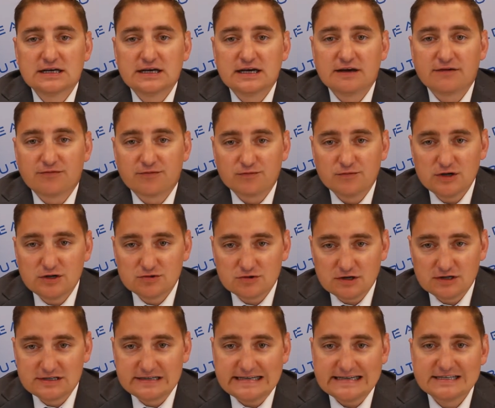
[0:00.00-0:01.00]
If three
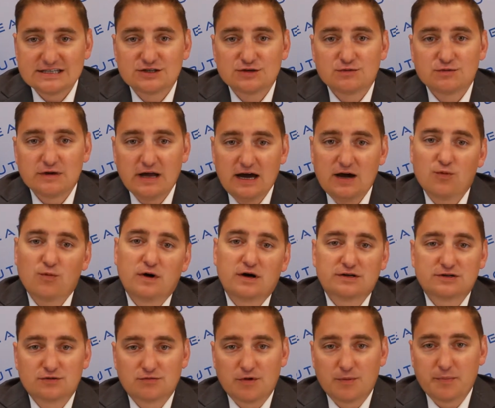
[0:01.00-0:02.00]
trustees do not want
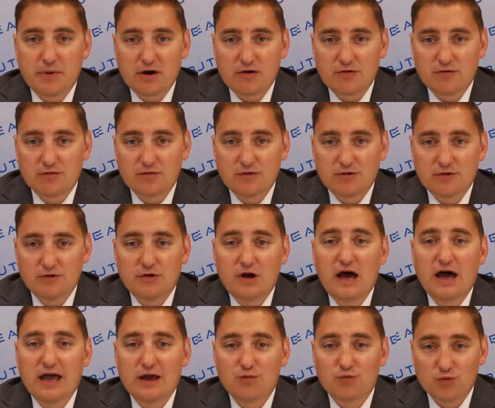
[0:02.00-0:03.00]
to repair
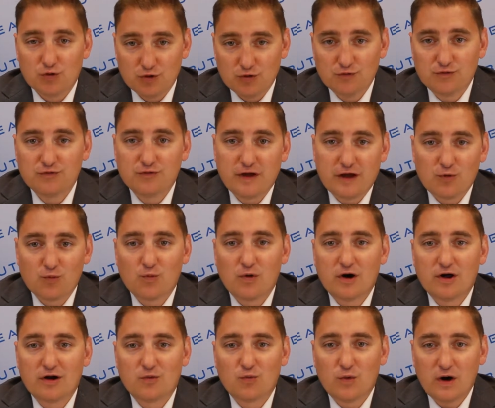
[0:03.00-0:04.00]
a roof and
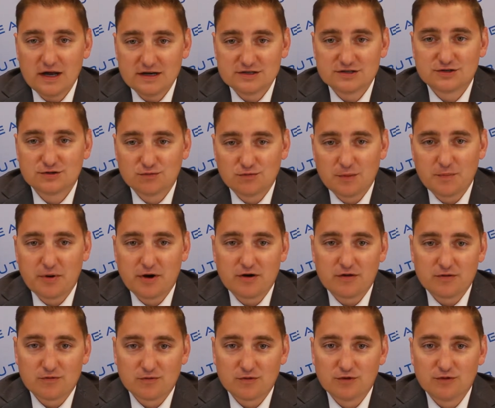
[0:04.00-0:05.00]
one wants to repair
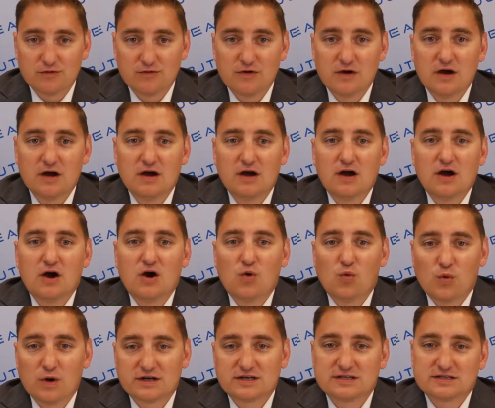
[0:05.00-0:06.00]
the roof,
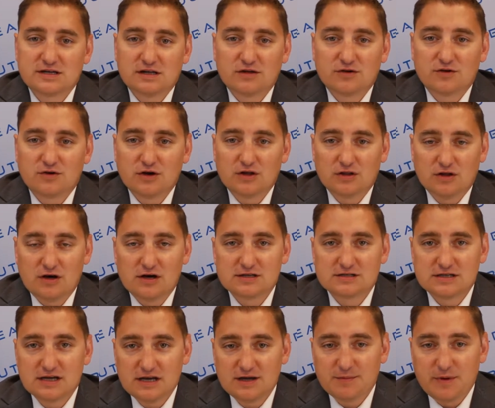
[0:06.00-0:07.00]
what does Illinois law
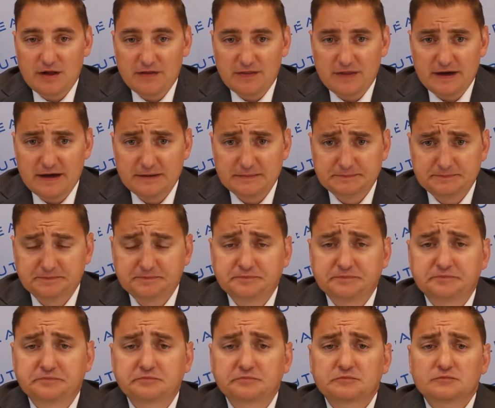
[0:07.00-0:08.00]
say about that?
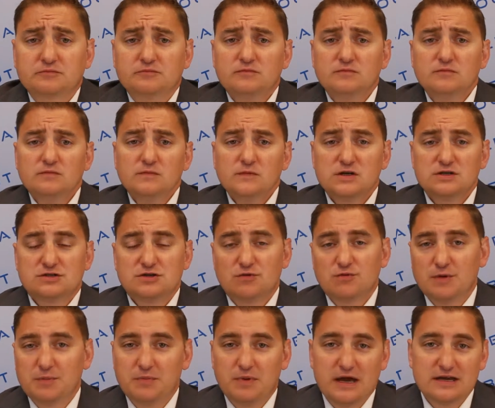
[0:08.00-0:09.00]
So
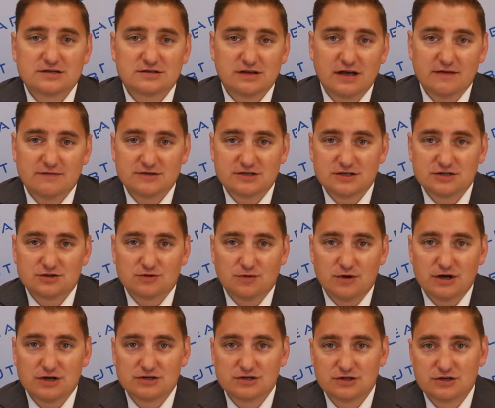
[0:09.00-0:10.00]
we basically have a
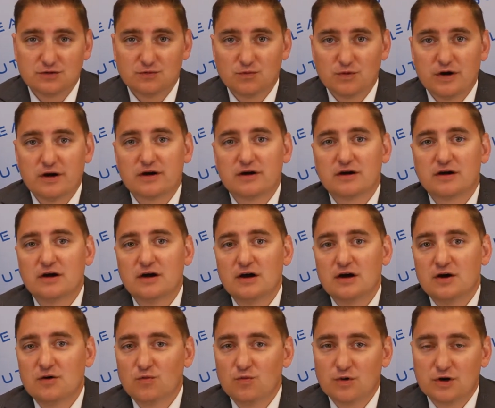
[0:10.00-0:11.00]
situation where
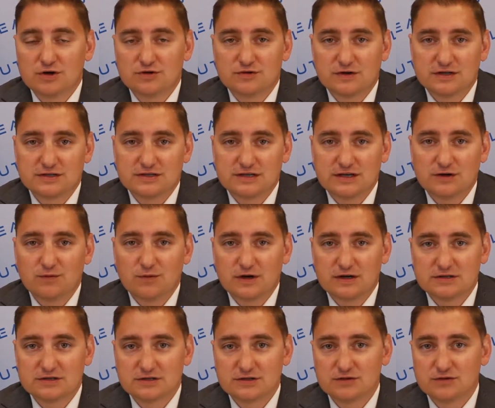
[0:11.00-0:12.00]
one trustee
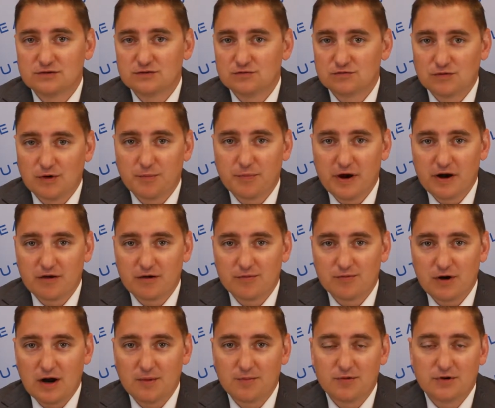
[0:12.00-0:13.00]
wants to repair a
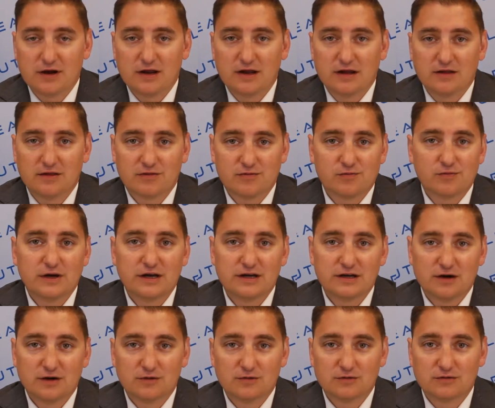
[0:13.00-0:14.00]
property, three
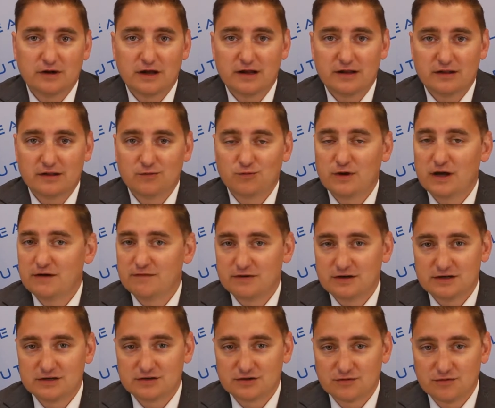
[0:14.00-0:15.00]
don't, and we have a
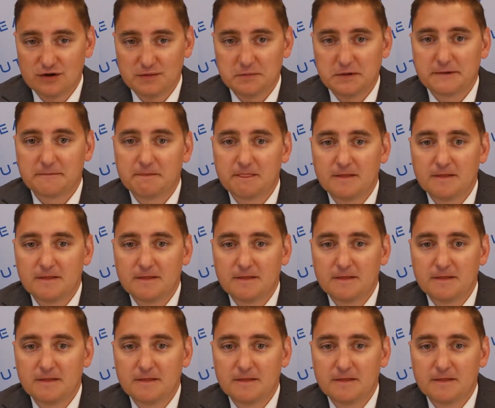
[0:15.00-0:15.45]
disagreement.